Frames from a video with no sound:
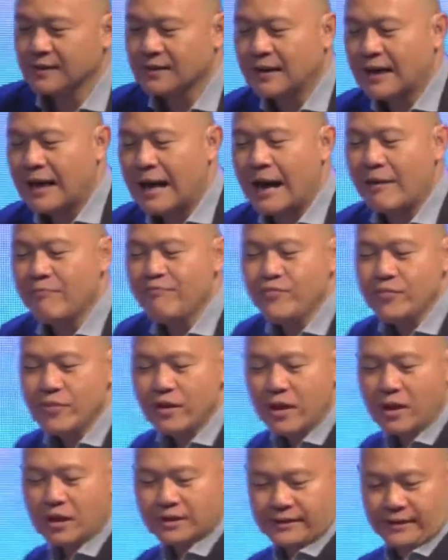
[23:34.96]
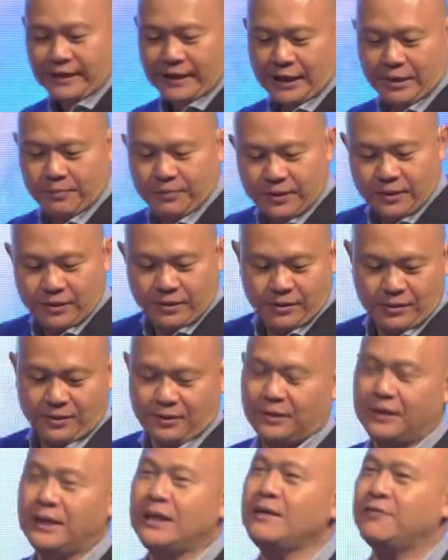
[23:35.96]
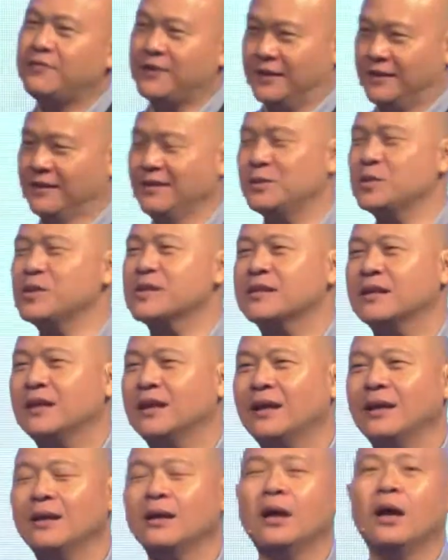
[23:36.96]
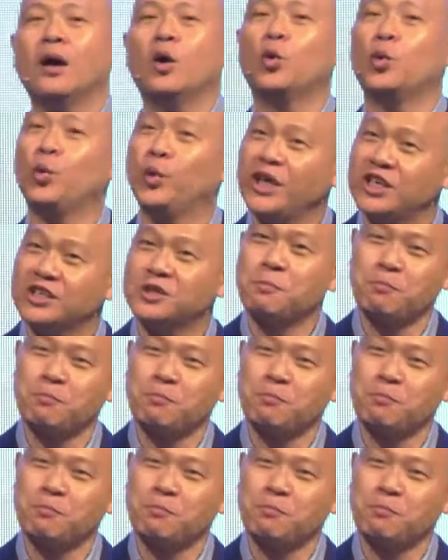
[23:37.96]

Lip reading: are not able even to say which